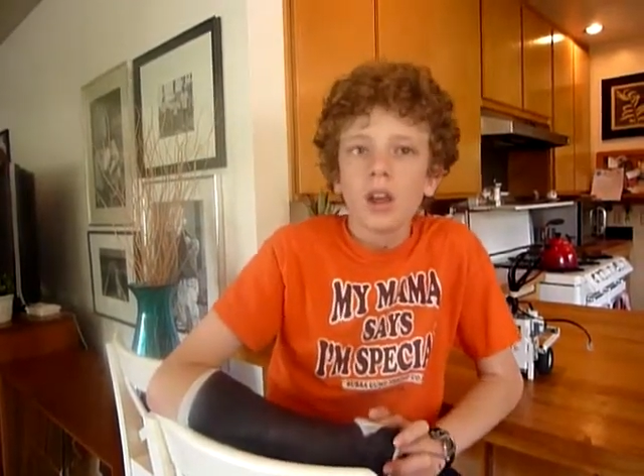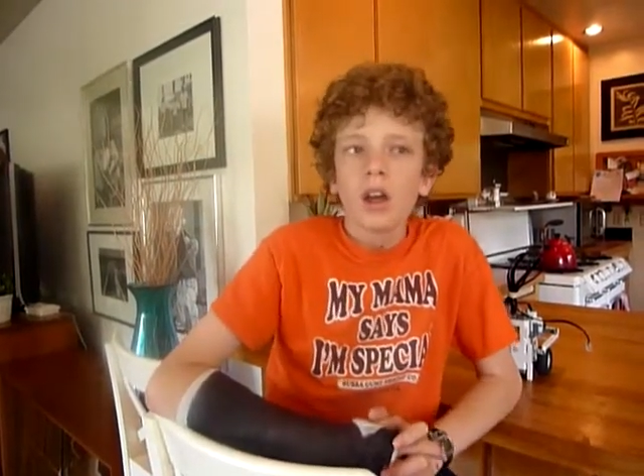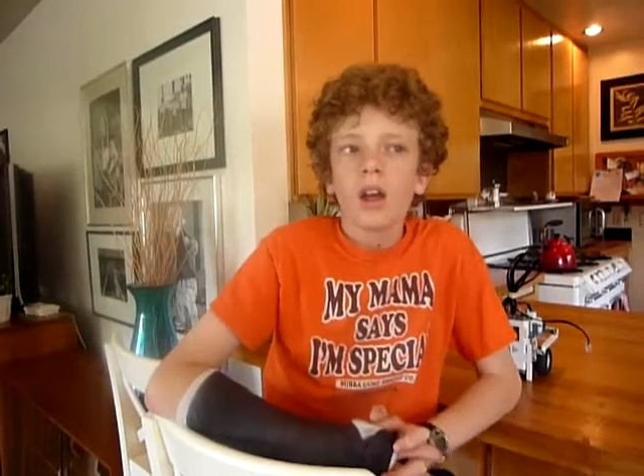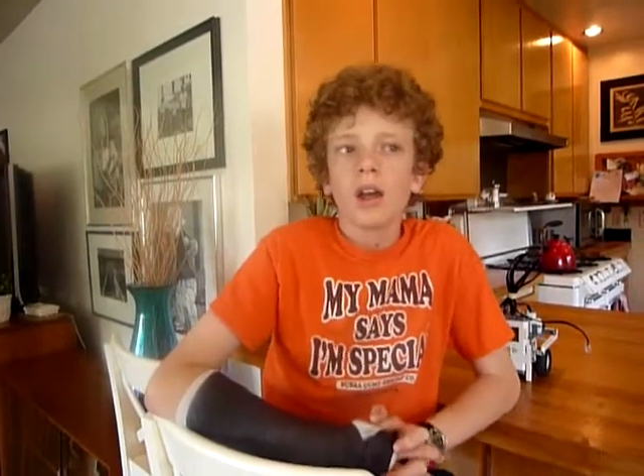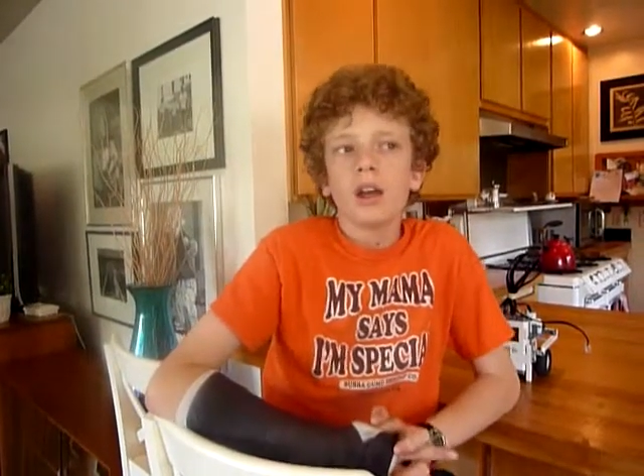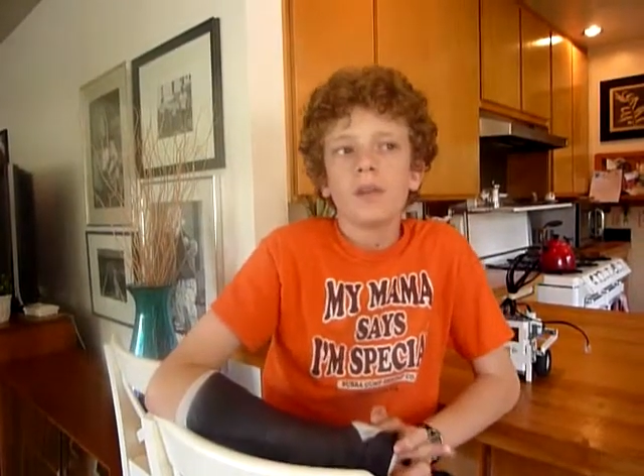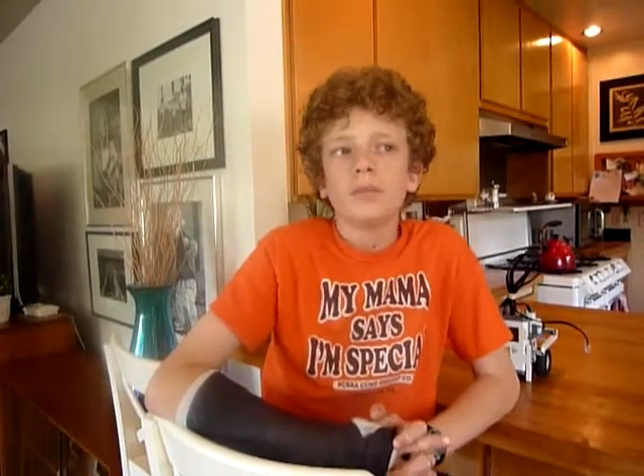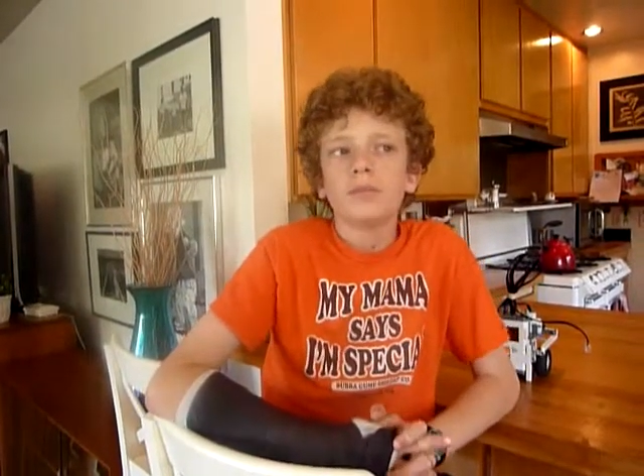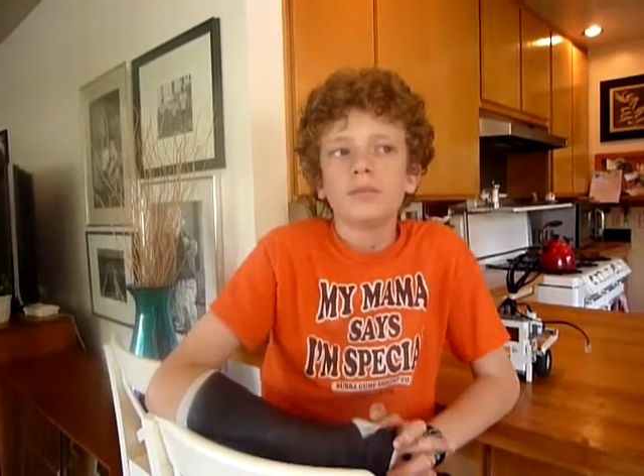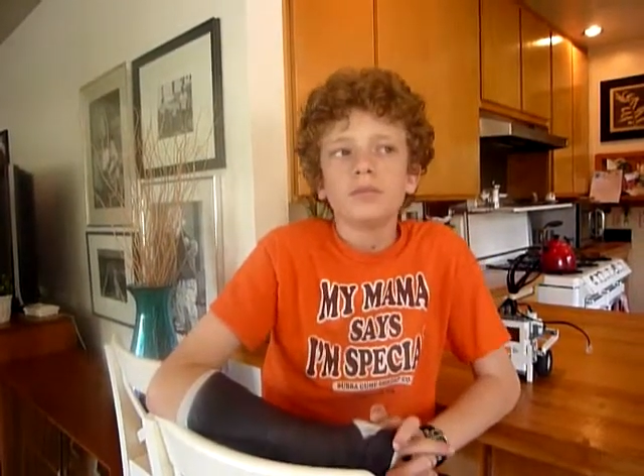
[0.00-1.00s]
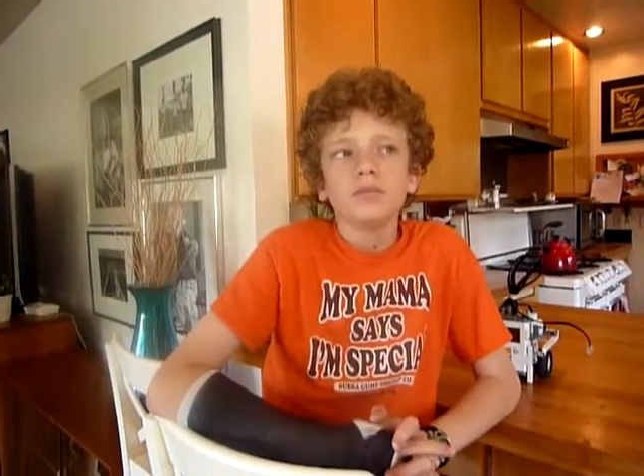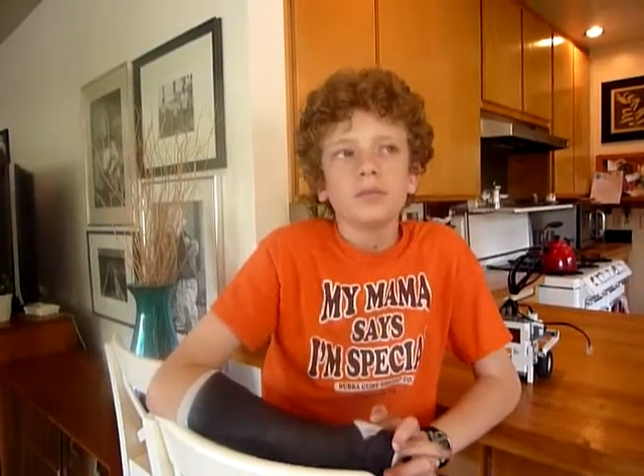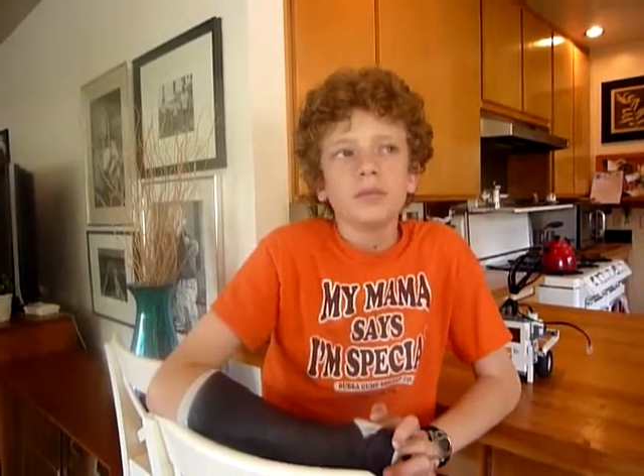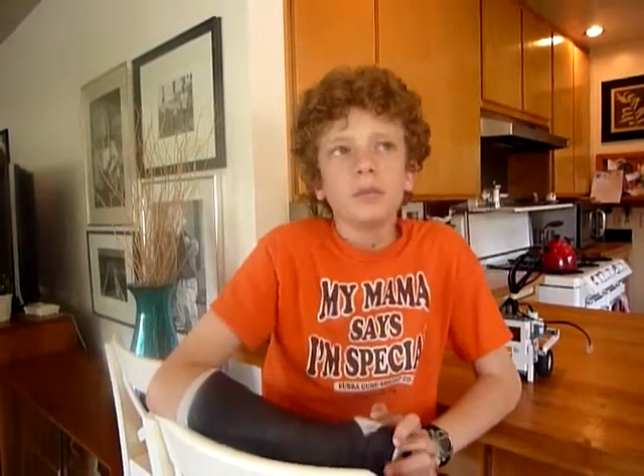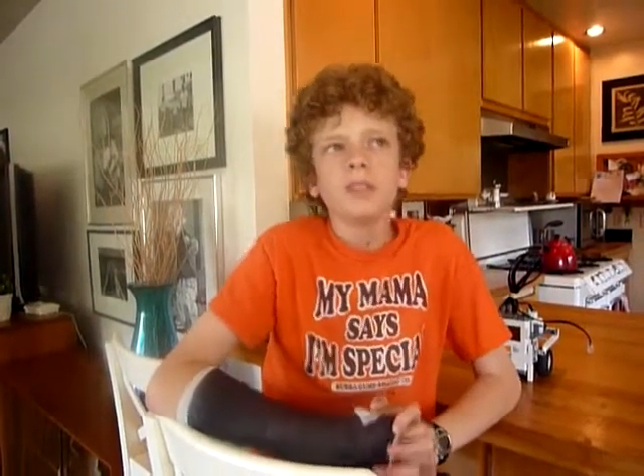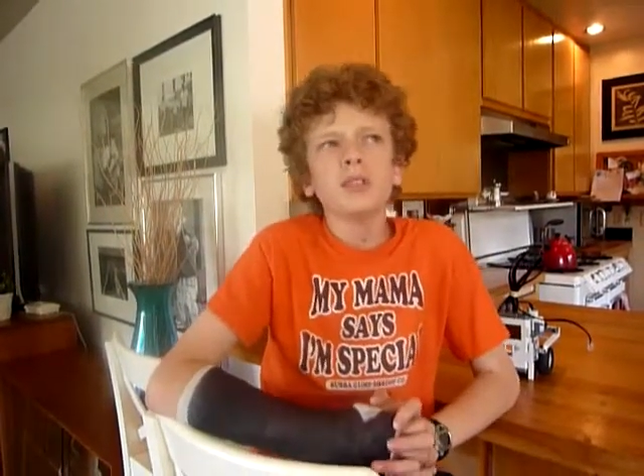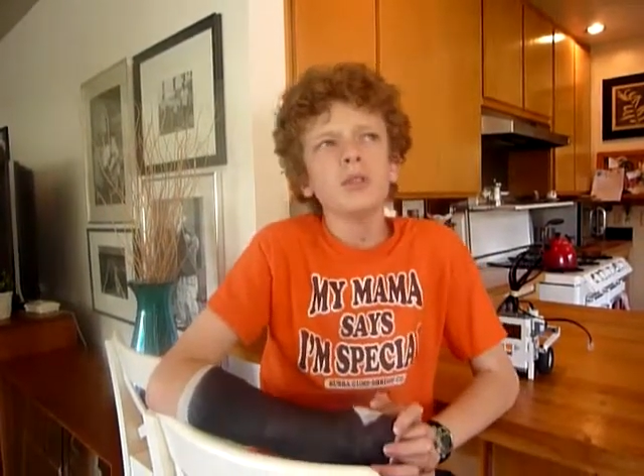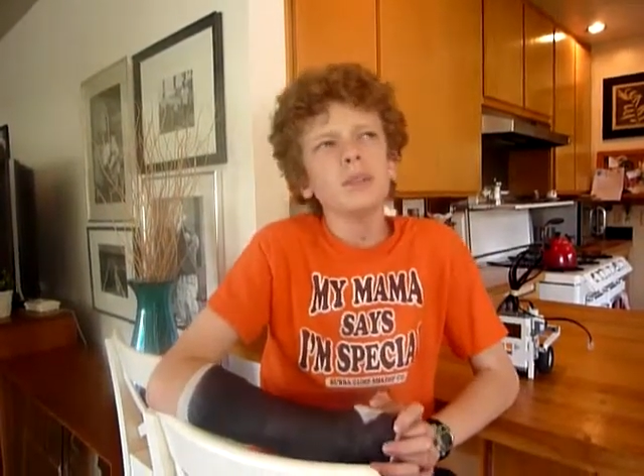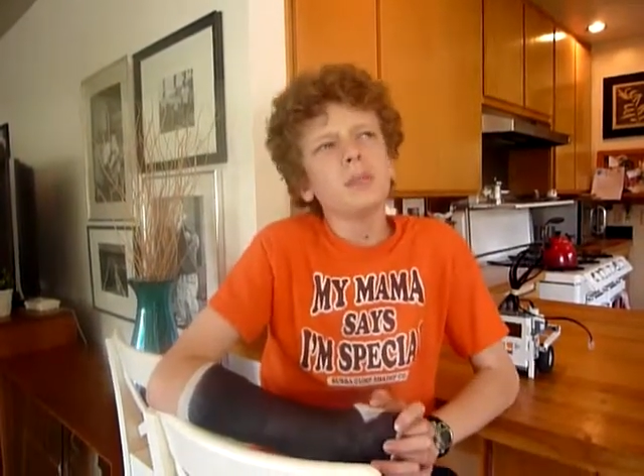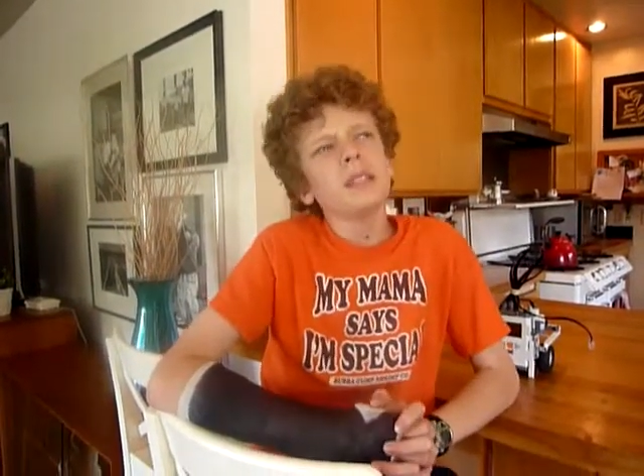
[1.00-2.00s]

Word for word: Um, I've been doing